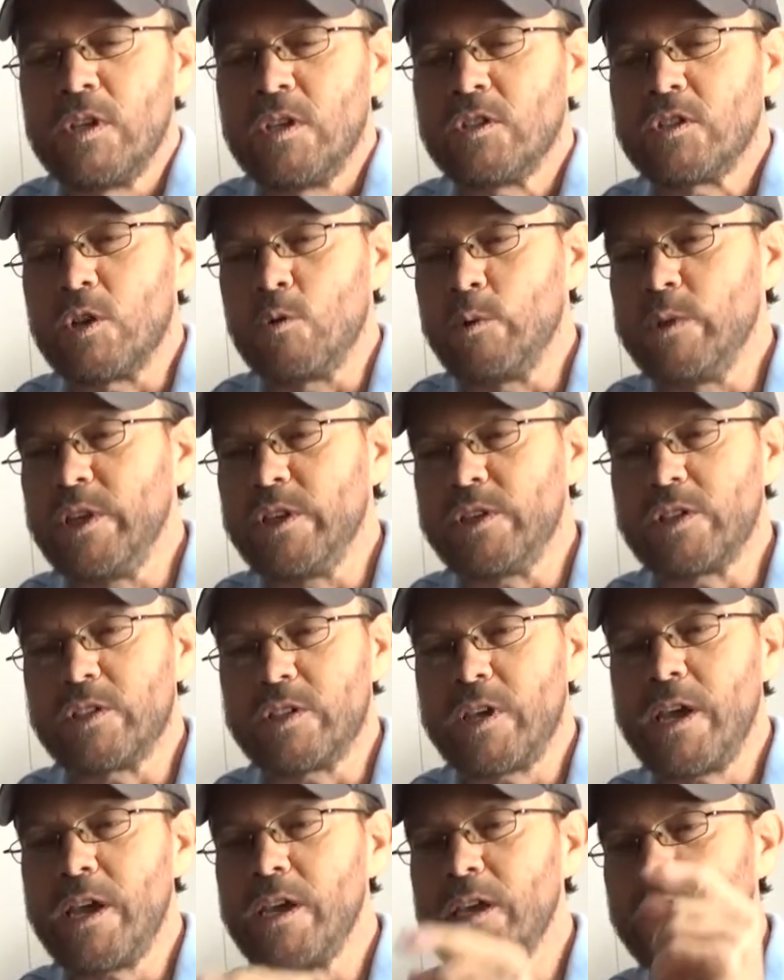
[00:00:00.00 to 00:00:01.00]
So when this is
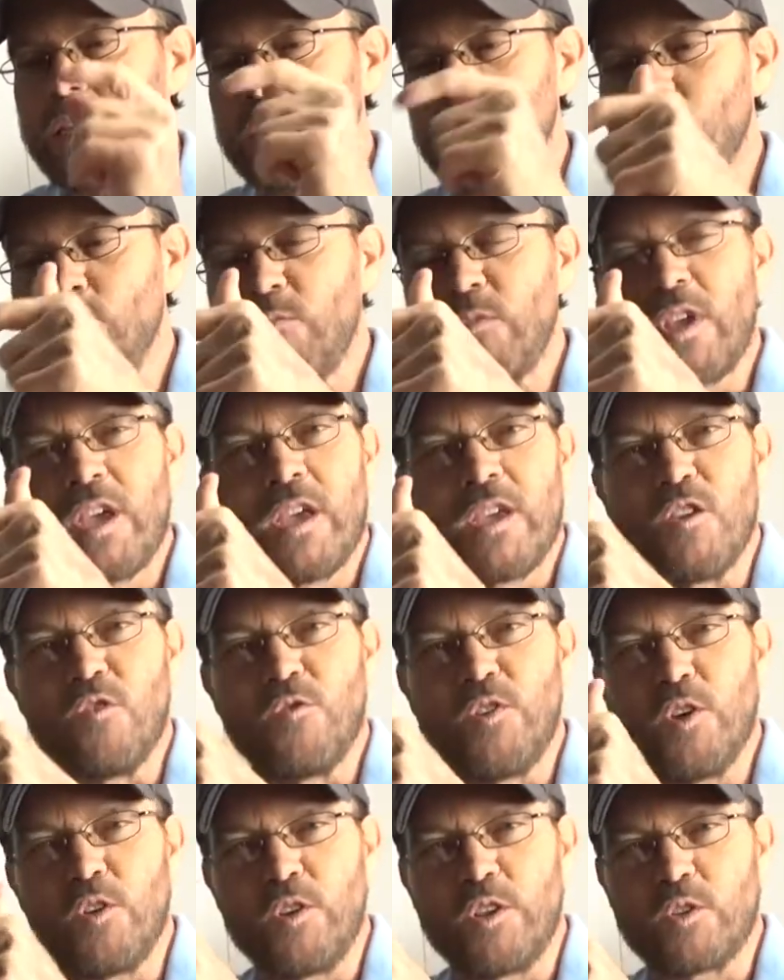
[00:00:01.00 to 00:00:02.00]
hanging, you
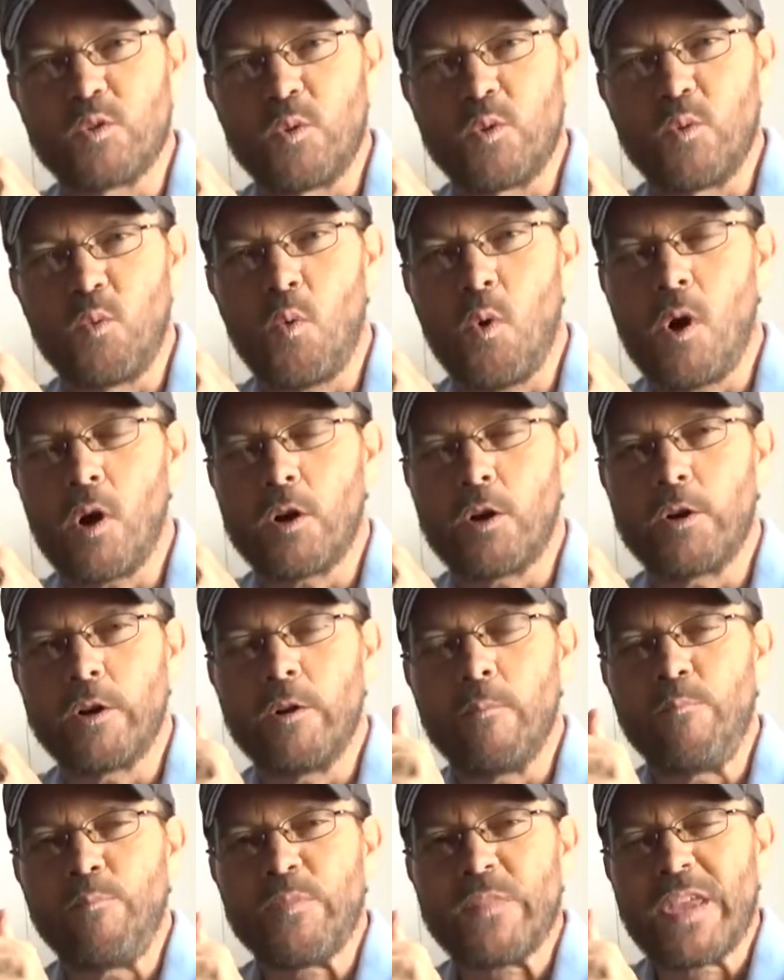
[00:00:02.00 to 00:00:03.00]
fill this with water
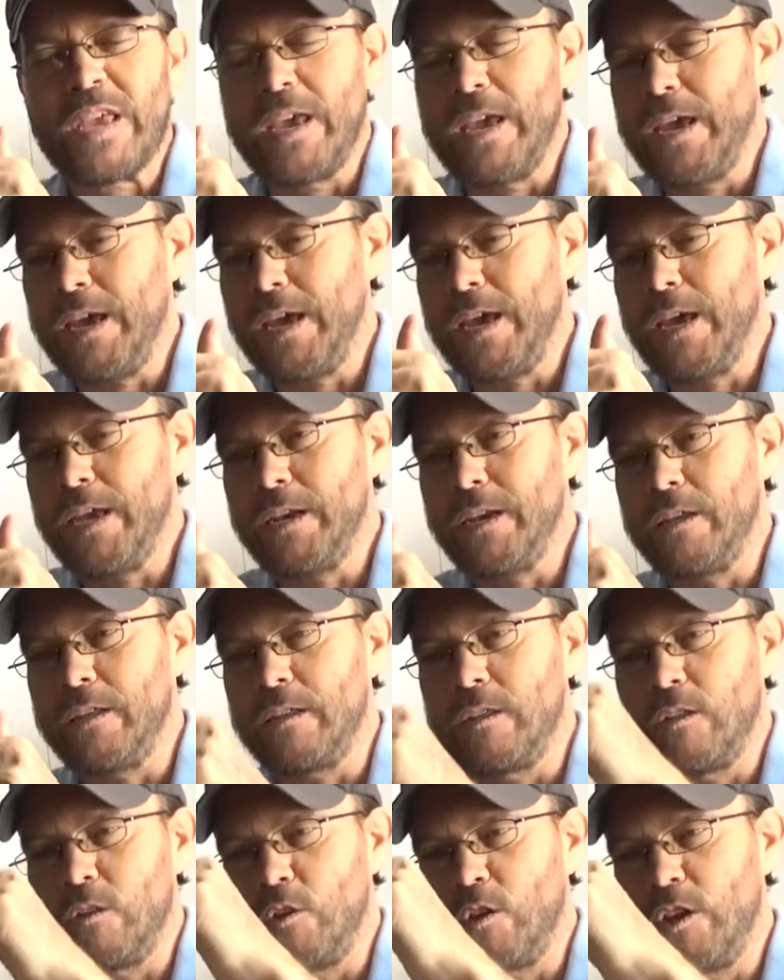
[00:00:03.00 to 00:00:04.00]
and
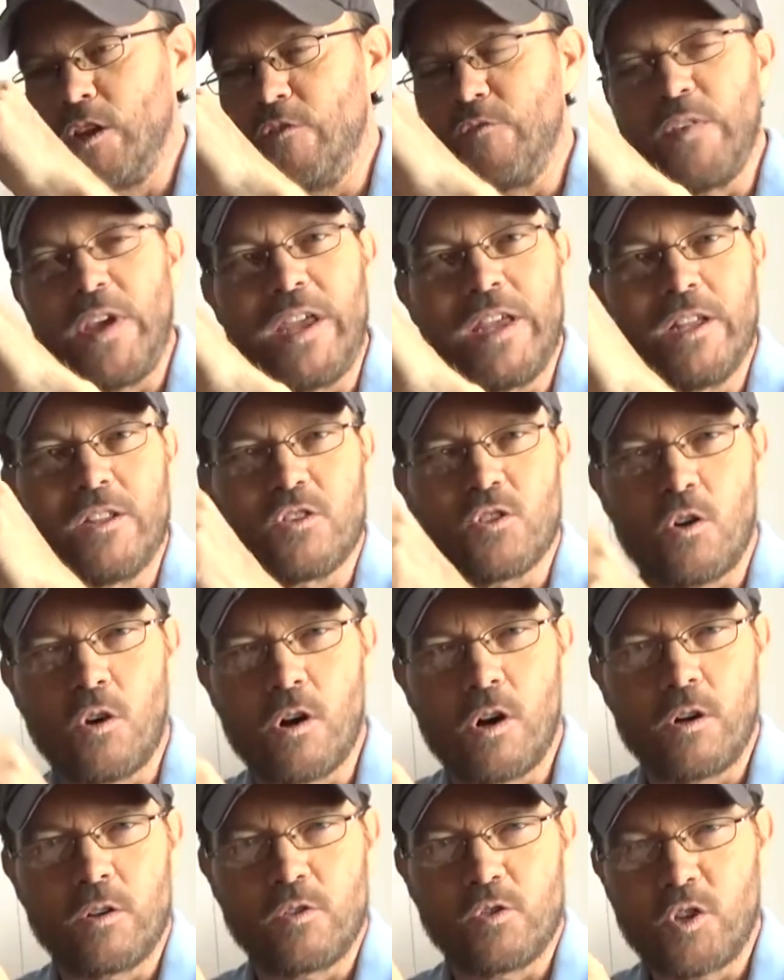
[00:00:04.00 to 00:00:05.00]
if ants
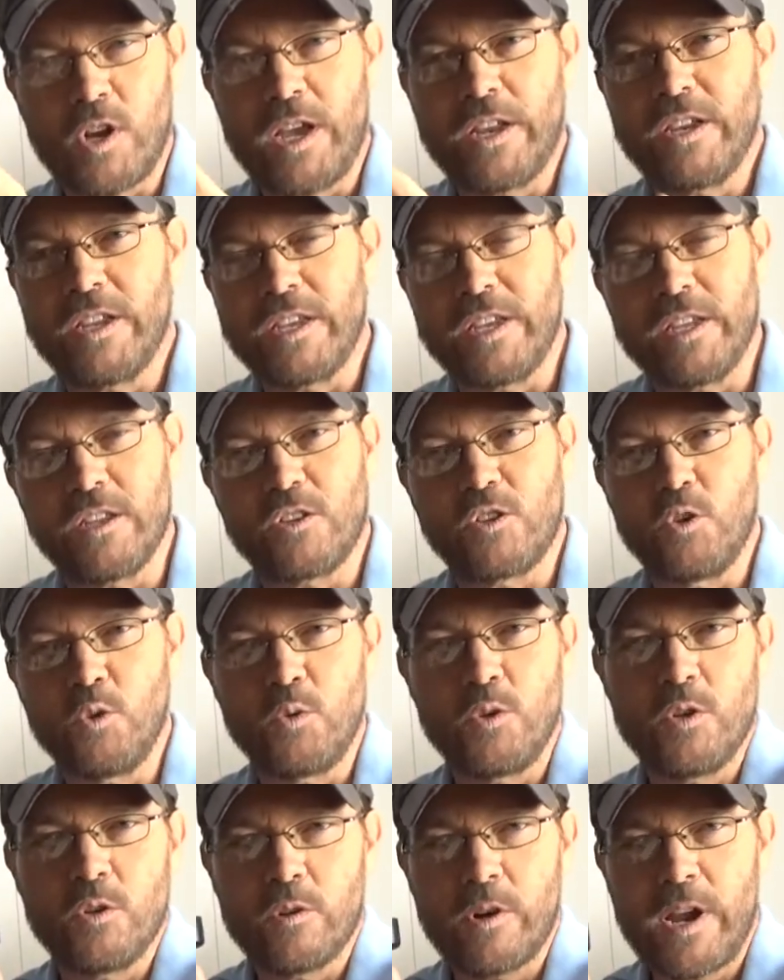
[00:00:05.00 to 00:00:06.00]
are trying to get to
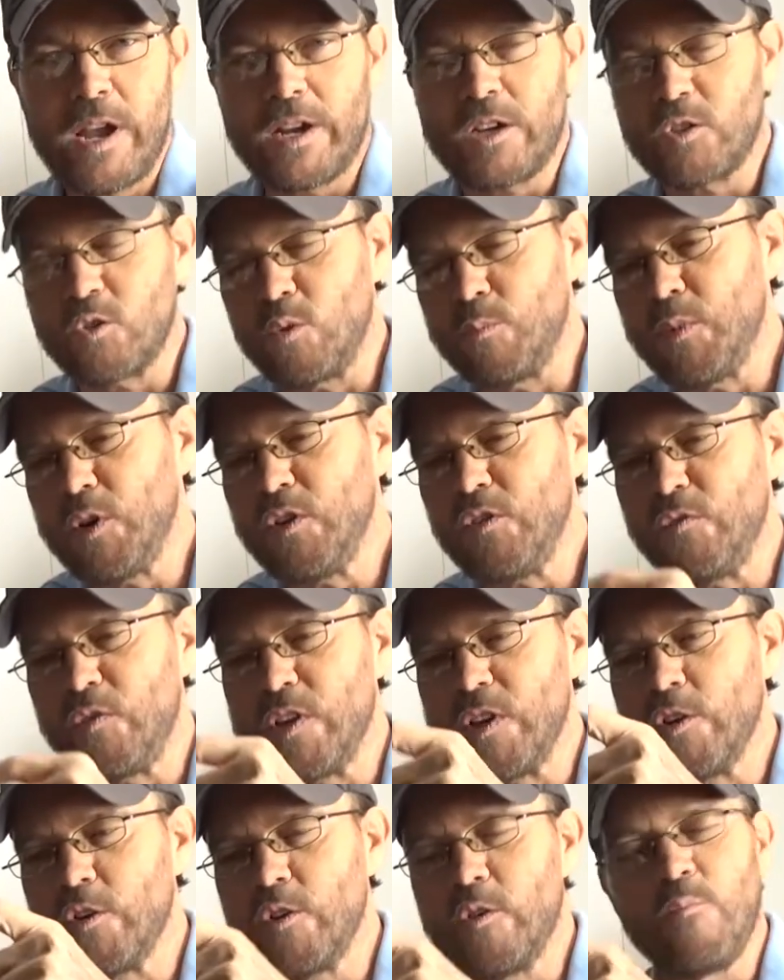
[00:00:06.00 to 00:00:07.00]
your actual bird
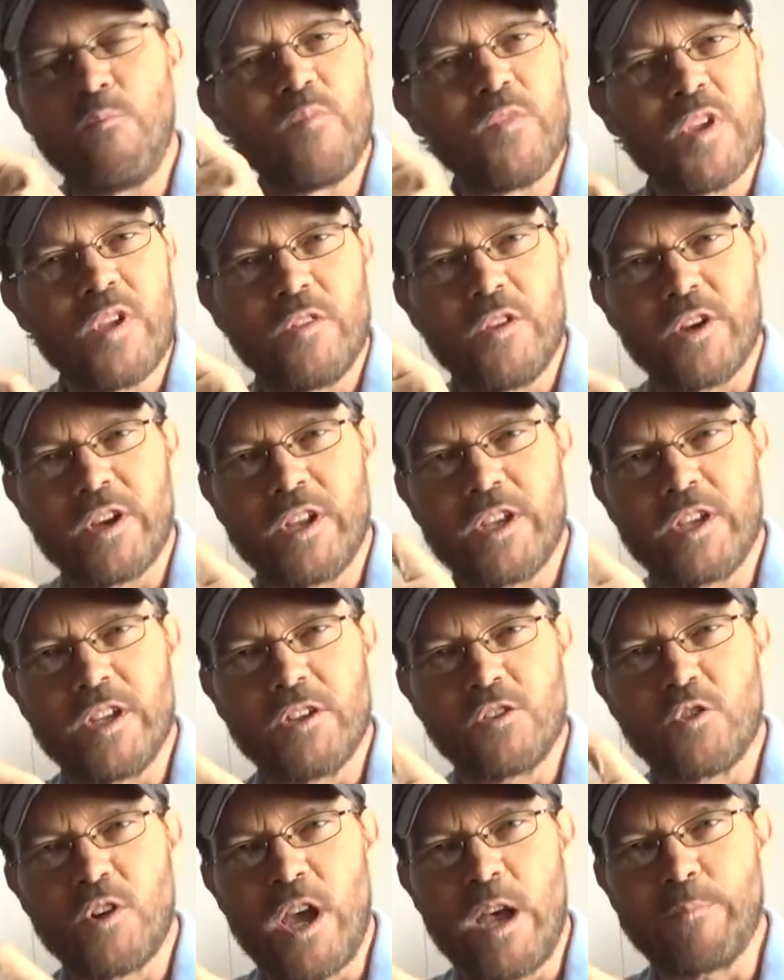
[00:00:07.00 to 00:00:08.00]
feeder, they're going to
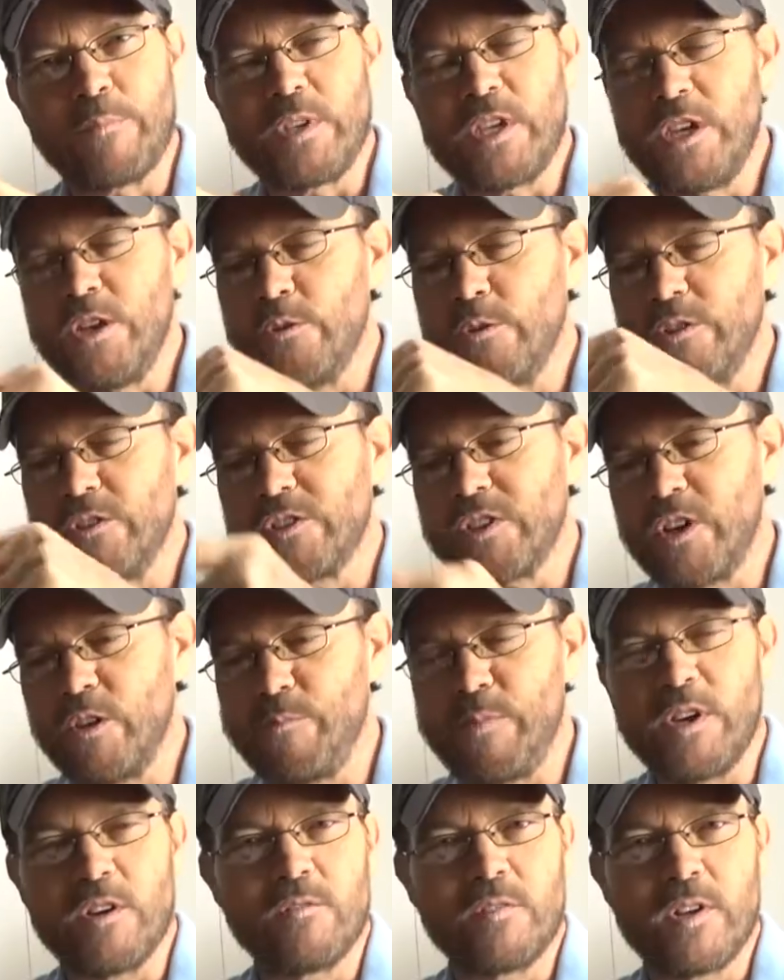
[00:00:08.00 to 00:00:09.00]
get trapped here instead of
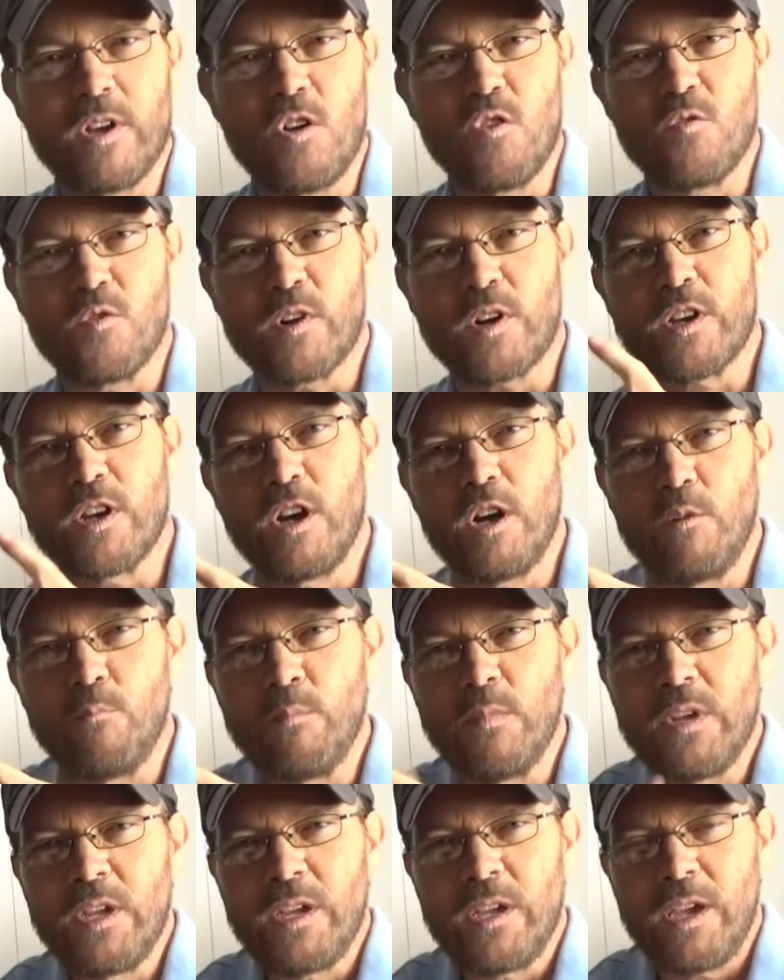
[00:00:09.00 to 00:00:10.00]
being able to overcome
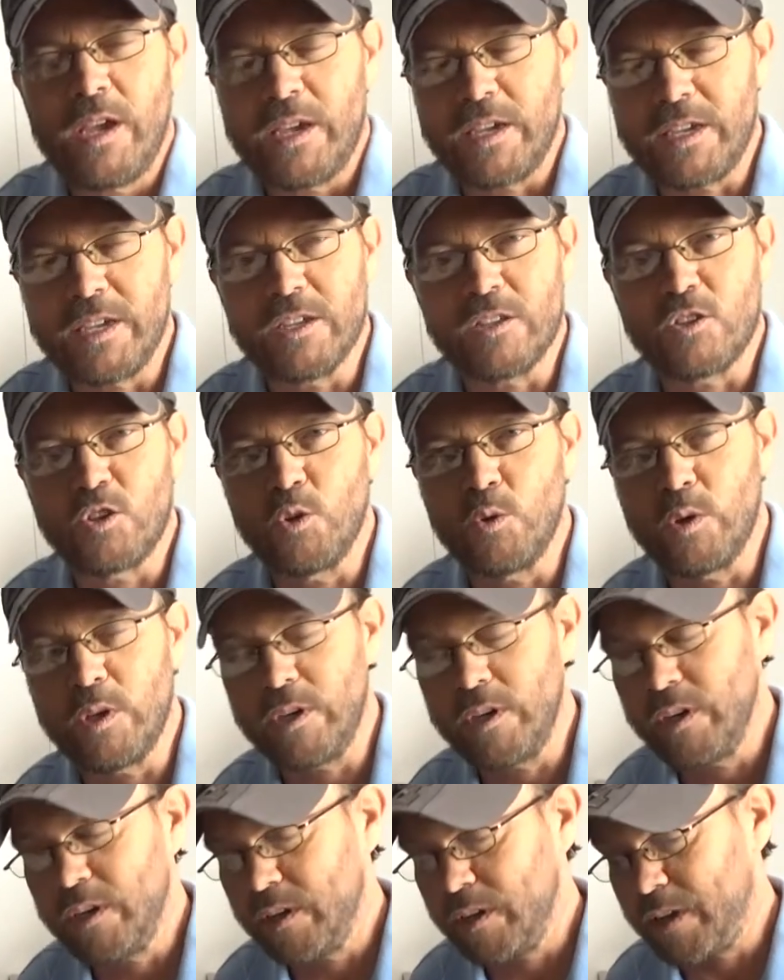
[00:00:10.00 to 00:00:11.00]
and get to
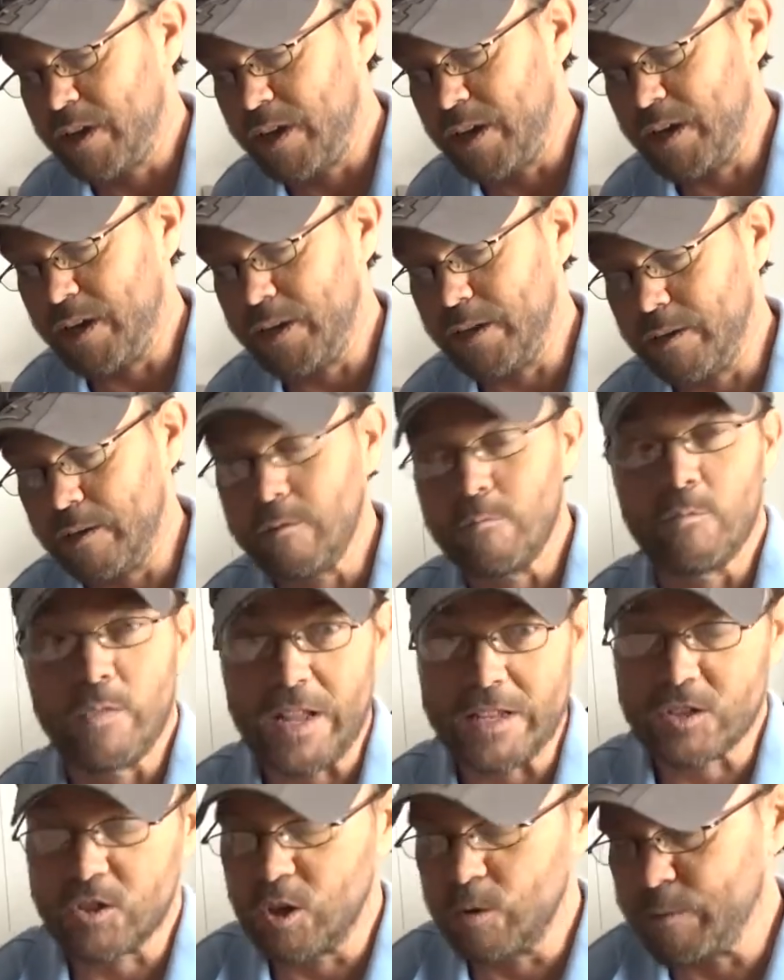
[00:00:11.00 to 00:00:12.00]
it. And
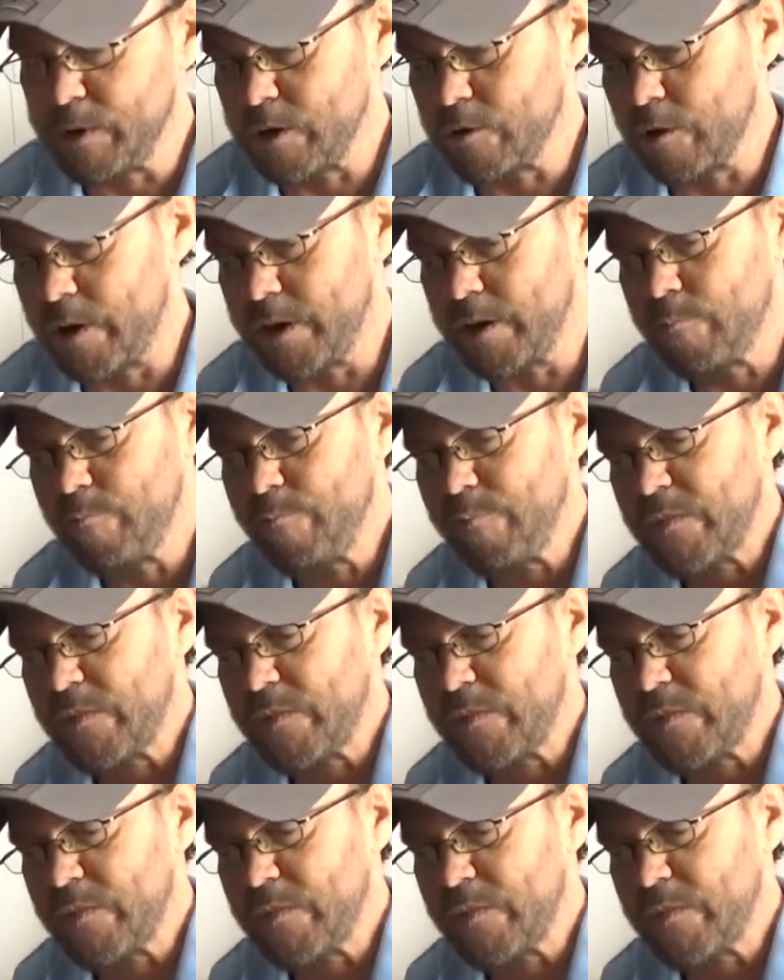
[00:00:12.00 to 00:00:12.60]
that's going to be great.